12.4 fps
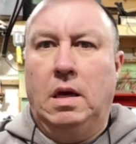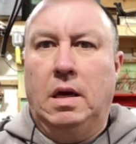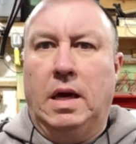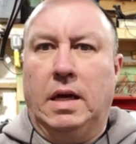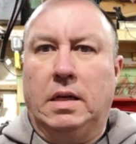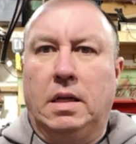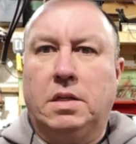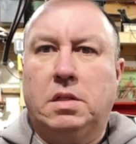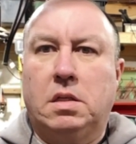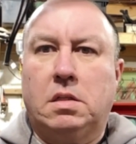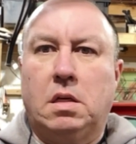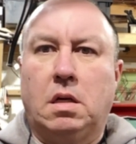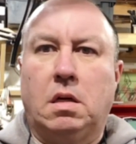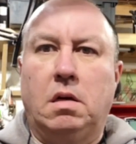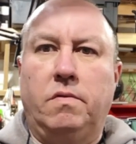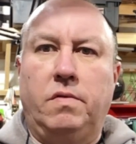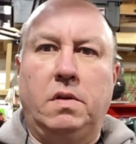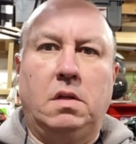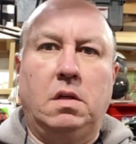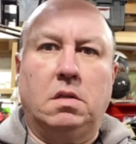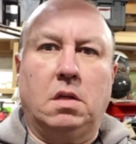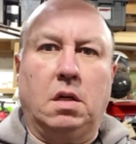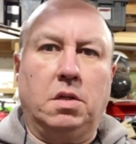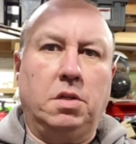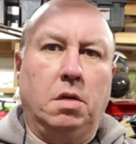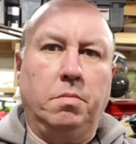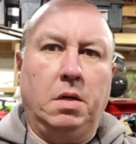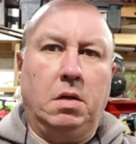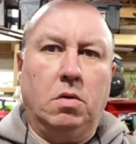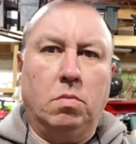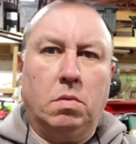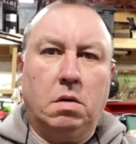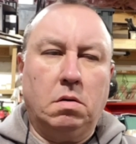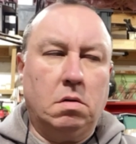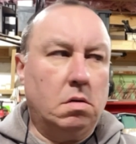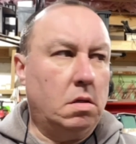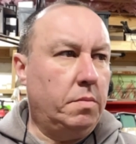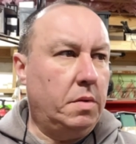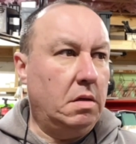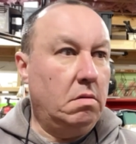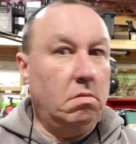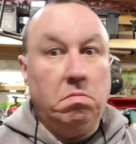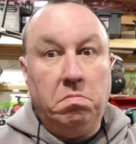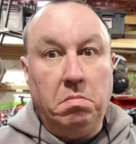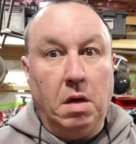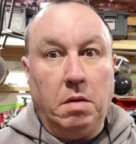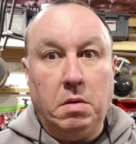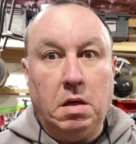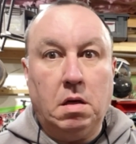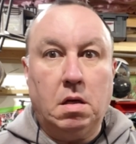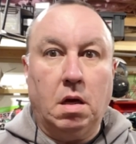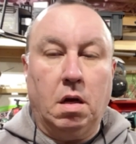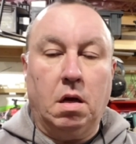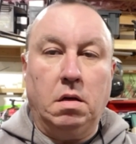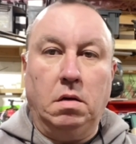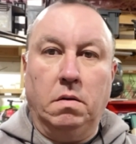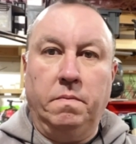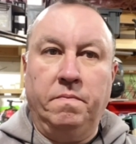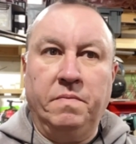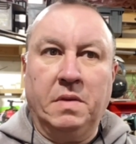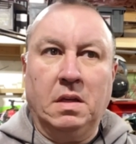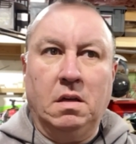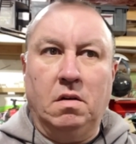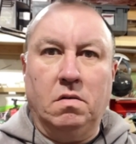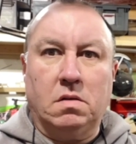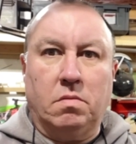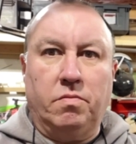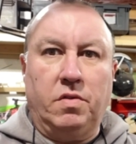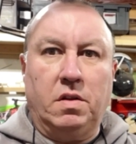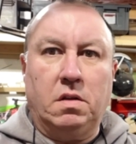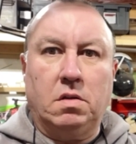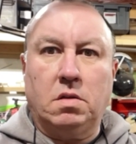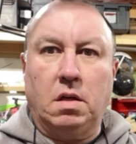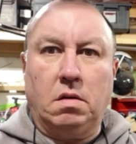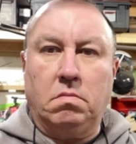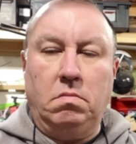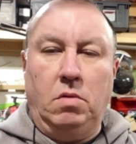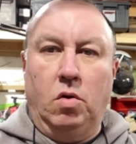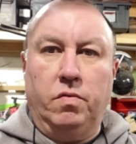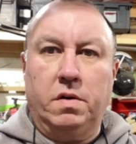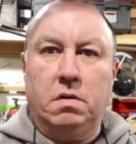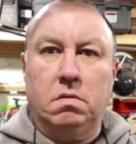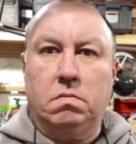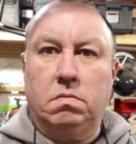Unless it's like a vintage like Shelby Cobra or something, maybe some vintage like Nova